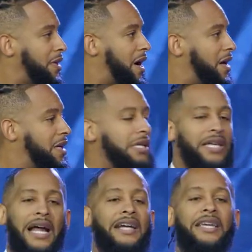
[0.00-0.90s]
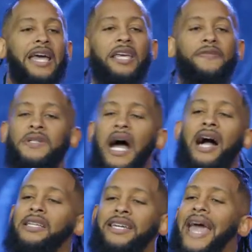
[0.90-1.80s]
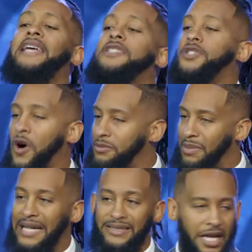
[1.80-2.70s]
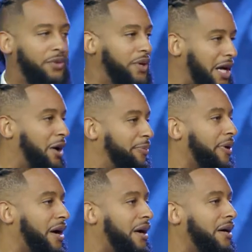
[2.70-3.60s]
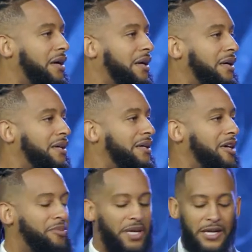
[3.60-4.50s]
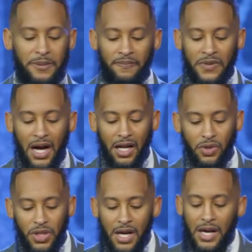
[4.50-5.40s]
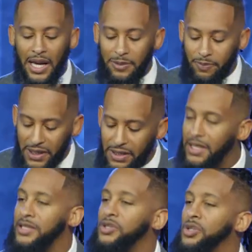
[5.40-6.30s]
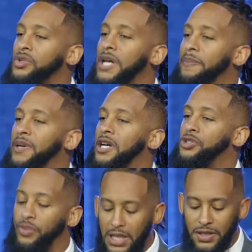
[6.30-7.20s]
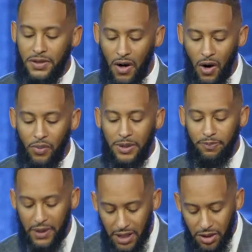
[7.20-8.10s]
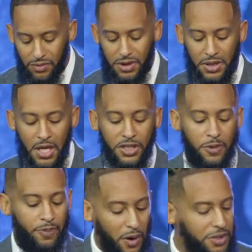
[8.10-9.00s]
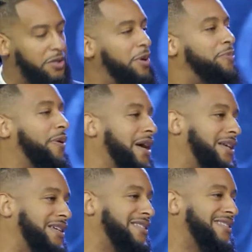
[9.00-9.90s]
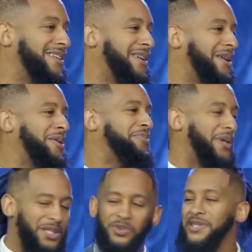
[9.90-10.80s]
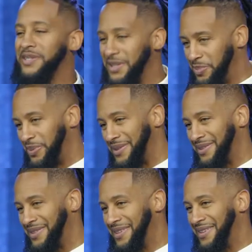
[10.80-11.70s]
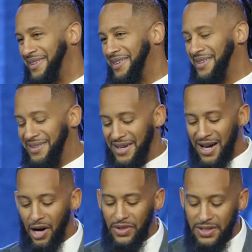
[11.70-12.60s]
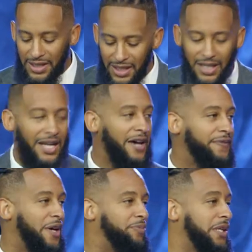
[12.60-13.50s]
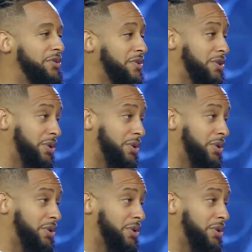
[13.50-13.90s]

huh, that I can't start my day without prayer. Amen. Hallelujah. And Peter didn't do that because we saw when Peter was supposed to be praying, Peter was sleeping. Huh? How we say that in Lafayette, Peter was